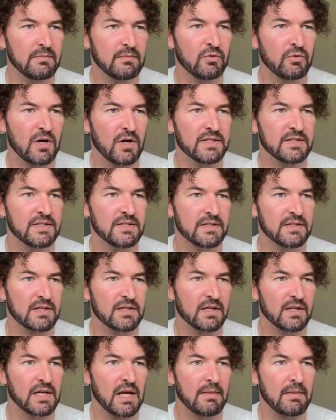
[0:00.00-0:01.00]
price is
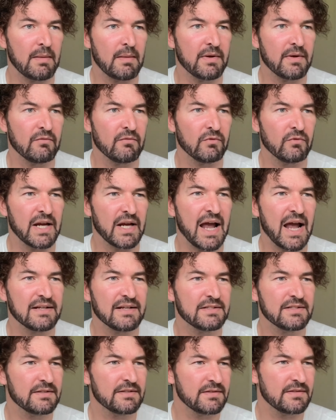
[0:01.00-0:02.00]
going to come up and
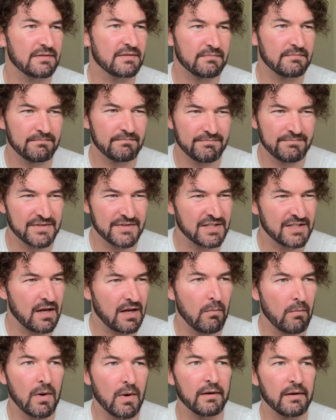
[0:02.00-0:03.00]
react
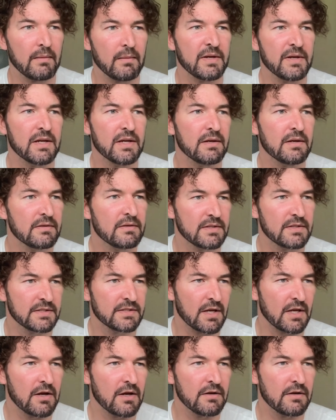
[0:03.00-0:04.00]
somewhere up here.
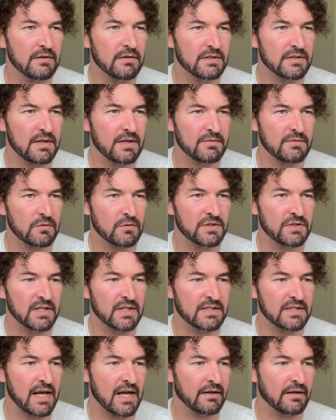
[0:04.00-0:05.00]
So some sort of
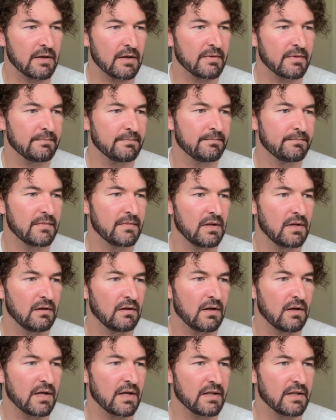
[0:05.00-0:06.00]
zigzag up
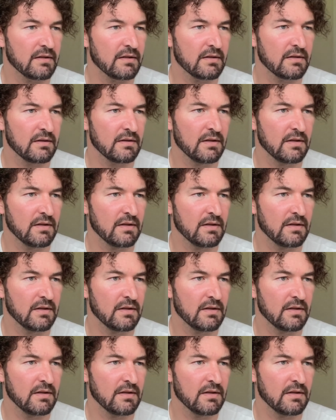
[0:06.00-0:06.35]
like